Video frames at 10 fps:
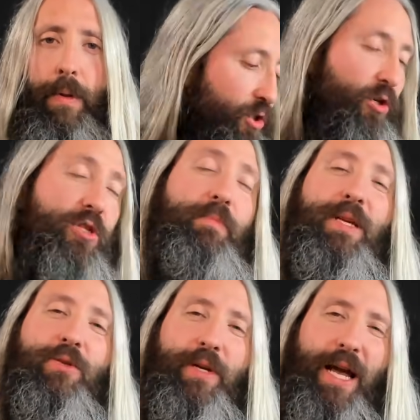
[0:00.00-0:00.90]
Church of
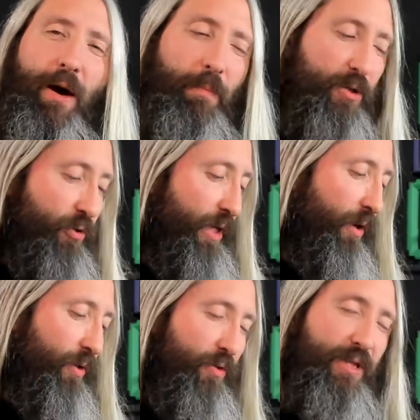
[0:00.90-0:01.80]
Misery, El
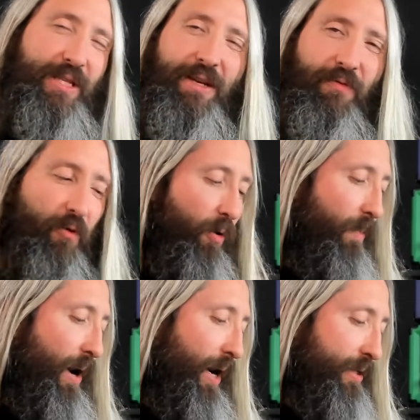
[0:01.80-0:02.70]
Padrino uses the full
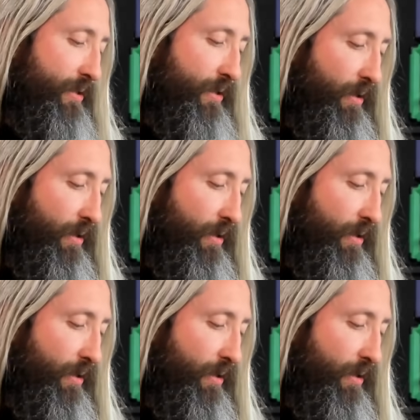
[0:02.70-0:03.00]
box.